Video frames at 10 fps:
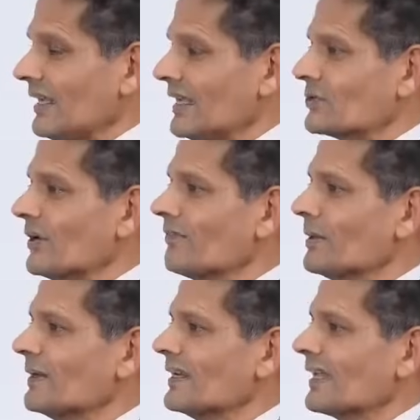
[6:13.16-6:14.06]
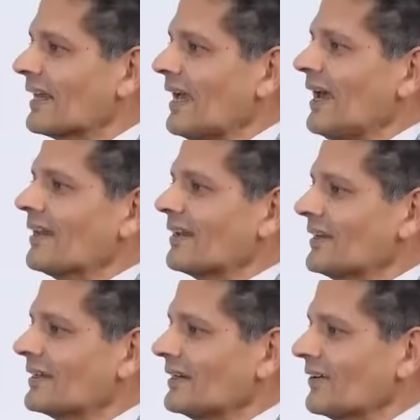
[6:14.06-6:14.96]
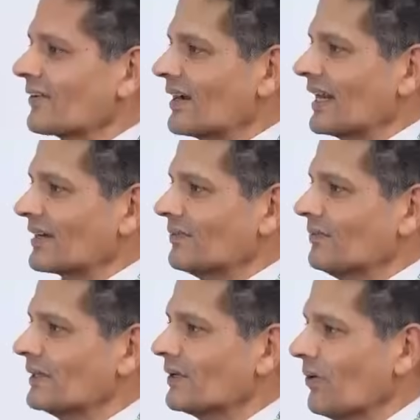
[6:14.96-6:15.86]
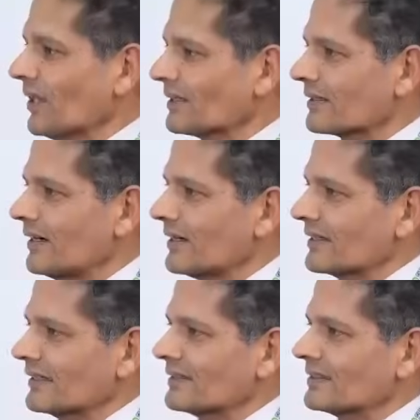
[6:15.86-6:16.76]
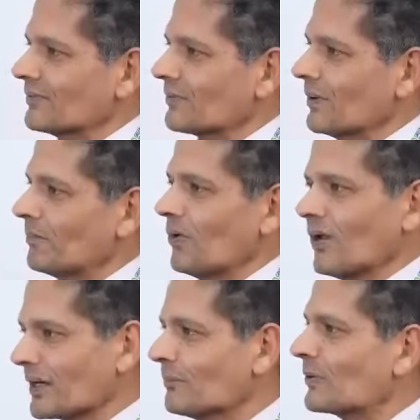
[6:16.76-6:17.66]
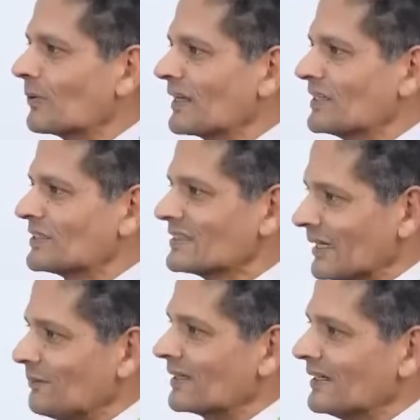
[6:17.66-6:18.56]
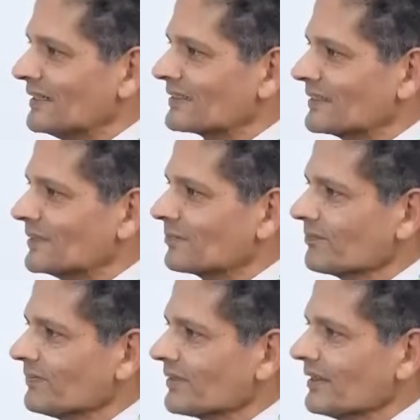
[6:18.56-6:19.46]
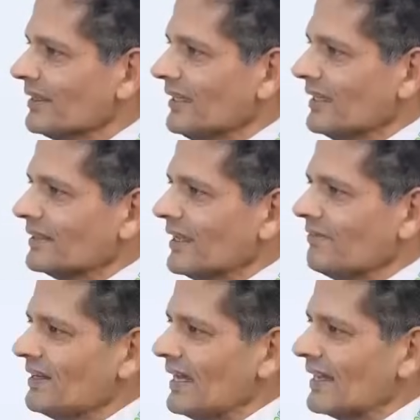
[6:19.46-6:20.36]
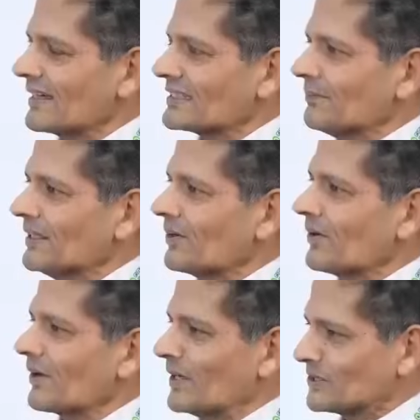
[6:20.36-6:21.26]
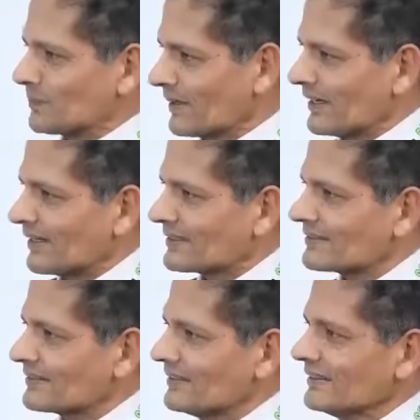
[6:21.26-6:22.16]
And so everybody can add, edit, interact with all the contents from all remote locations simultaneously. Then we added something called Launch Plus,